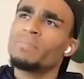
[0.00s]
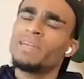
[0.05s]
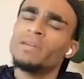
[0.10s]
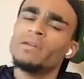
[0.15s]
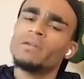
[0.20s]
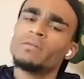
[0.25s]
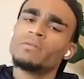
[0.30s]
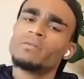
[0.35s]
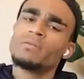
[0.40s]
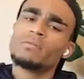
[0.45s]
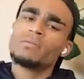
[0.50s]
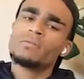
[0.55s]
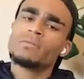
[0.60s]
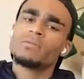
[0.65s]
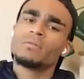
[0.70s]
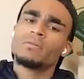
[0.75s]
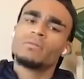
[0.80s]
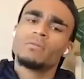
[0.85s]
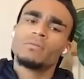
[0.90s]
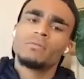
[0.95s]

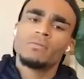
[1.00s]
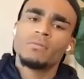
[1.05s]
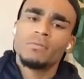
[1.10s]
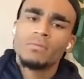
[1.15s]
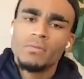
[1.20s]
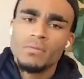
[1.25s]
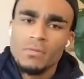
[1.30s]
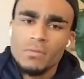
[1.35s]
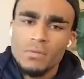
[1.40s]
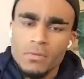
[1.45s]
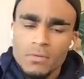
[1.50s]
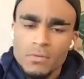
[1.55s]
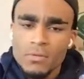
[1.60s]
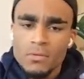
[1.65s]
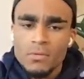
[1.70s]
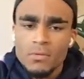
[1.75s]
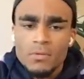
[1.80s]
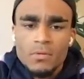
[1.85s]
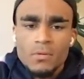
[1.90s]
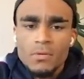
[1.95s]

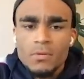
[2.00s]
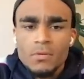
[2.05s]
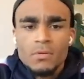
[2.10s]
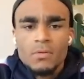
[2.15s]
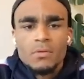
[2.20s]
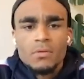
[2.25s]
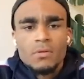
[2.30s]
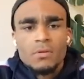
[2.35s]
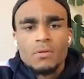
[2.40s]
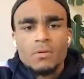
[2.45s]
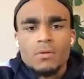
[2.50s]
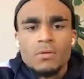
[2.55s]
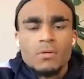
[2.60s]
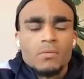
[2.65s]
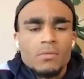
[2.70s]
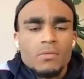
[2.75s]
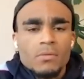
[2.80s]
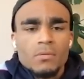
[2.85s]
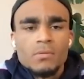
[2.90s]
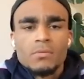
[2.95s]

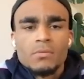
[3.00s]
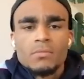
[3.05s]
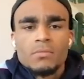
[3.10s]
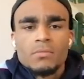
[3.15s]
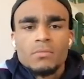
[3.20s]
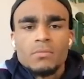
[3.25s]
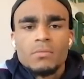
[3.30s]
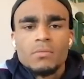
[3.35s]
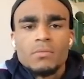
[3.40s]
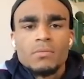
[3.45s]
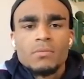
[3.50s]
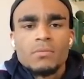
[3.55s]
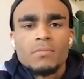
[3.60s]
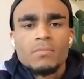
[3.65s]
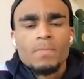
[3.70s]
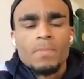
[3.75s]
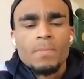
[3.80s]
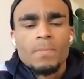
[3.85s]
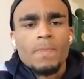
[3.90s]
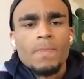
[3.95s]

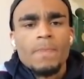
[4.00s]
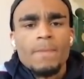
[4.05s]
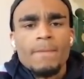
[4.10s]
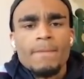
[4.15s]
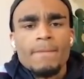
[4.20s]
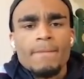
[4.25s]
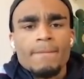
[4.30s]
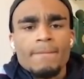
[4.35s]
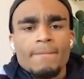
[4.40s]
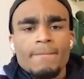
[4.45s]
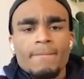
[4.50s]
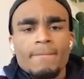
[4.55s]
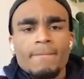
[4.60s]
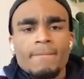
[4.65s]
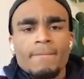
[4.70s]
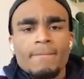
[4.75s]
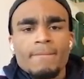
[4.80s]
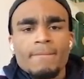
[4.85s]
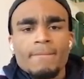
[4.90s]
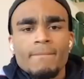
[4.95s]

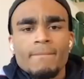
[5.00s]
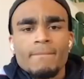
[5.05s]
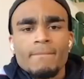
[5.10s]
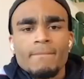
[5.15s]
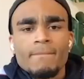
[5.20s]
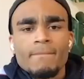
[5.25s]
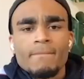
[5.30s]
[no speech]